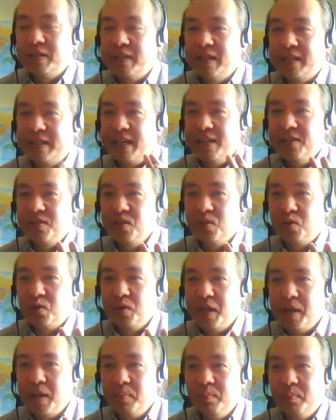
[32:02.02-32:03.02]
I can't see their
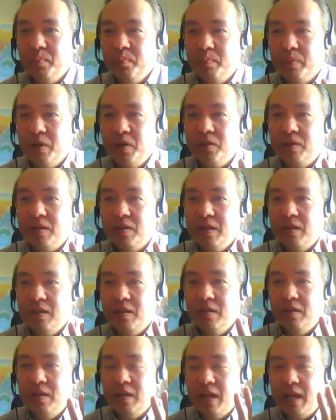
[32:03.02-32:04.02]
name, but
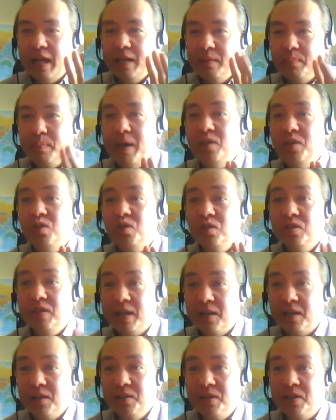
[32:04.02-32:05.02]
had mentioned
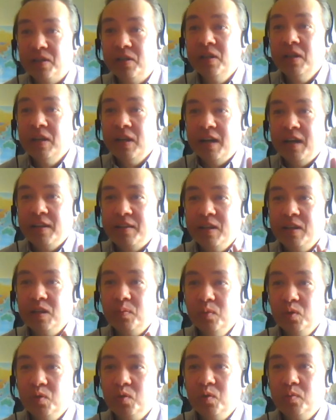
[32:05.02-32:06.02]
earlier, I think
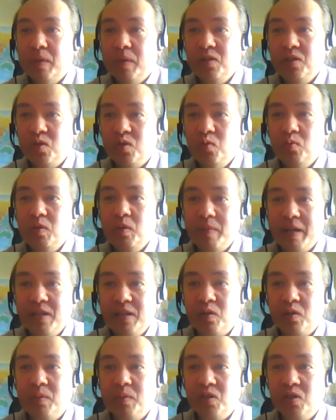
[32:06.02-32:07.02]
Moodle might suit me
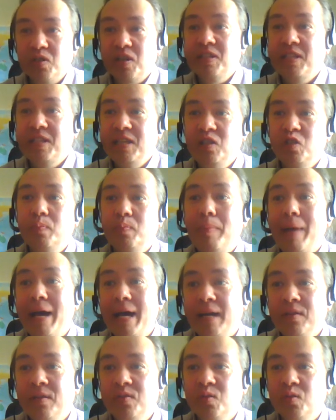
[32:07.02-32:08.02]
better because I teach
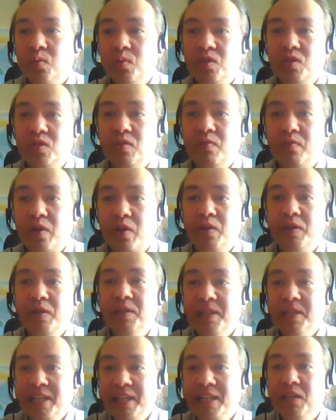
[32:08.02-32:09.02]
maths, which is a very
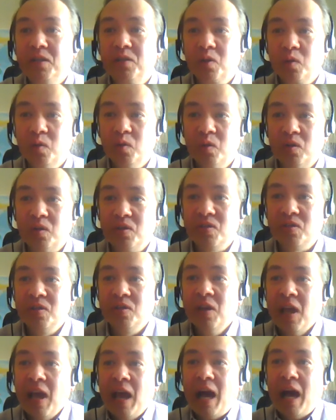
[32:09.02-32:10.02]
linear course.
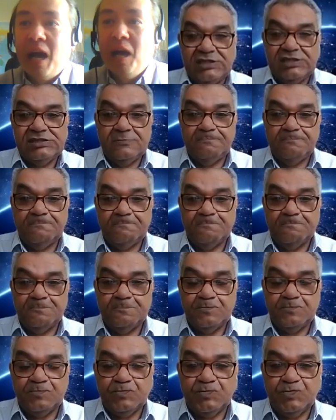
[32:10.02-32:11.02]
Yes. I miss my
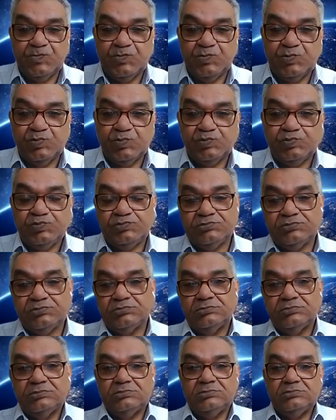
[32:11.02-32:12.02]
students' chat
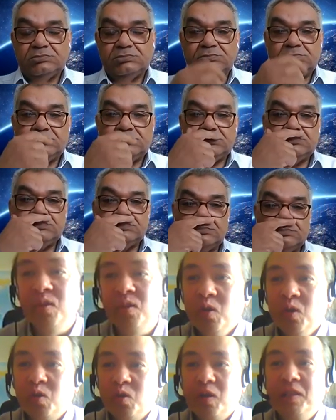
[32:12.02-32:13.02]
in the class,
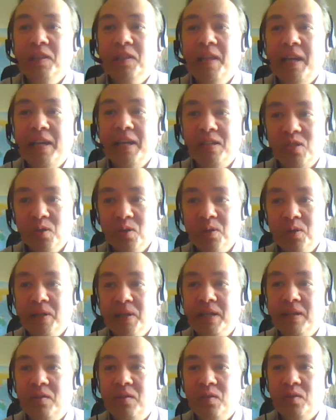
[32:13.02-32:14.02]
so I'd like to
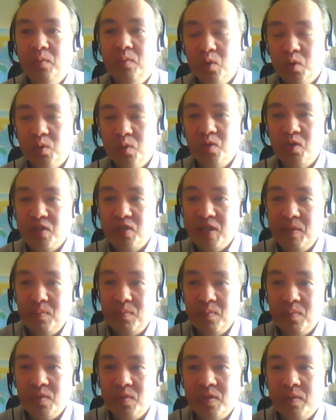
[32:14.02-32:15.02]
link the Moodle to
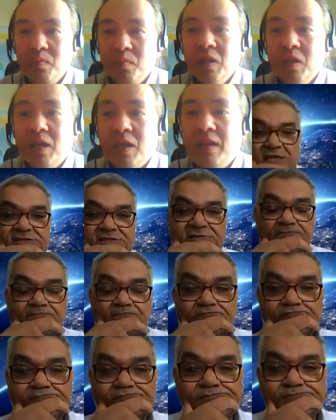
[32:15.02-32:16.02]
Teams. Yes. And then
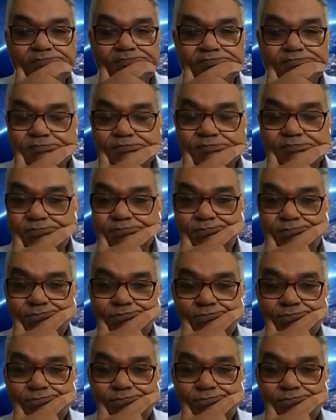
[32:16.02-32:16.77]
goes on to say,